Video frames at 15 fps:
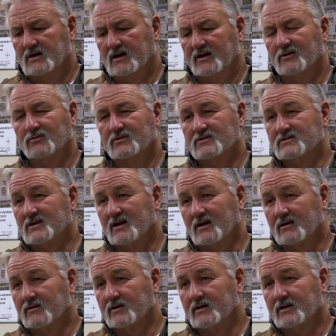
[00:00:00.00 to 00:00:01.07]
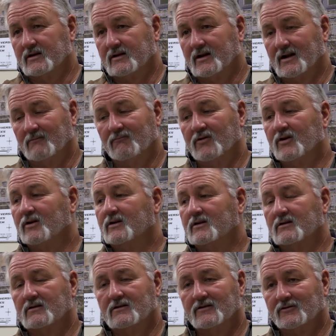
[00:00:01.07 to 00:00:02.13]
I don't desire that. I'm very
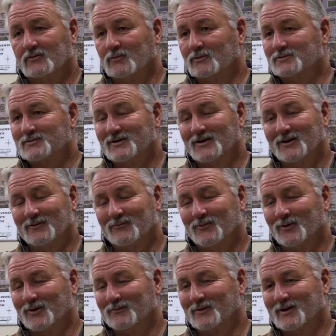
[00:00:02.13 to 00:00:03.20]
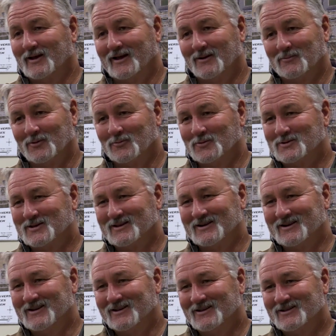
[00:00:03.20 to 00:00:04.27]
uncomfortable sitting in front of a camera with
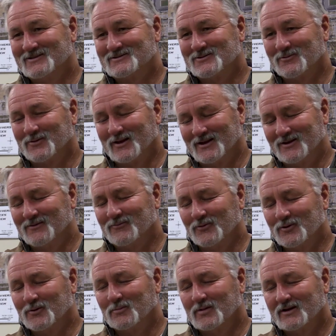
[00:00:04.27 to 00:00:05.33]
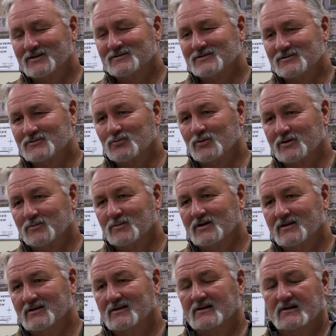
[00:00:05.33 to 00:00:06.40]
you today, so thank you for your patience with me.